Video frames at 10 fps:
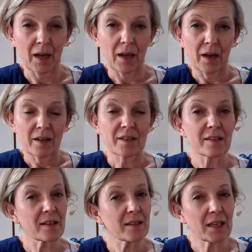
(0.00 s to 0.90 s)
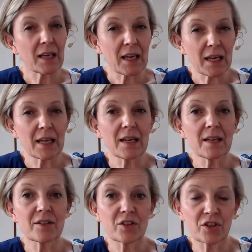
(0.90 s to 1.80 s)
So this is the key
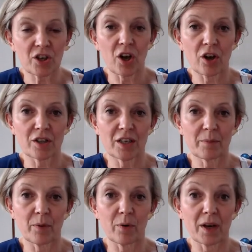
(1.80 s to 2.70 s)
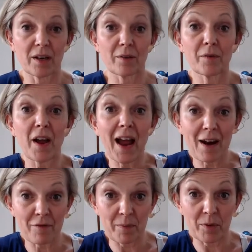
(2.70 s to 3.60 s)
starting point for
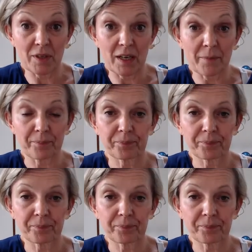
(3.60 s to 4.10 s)
everybody.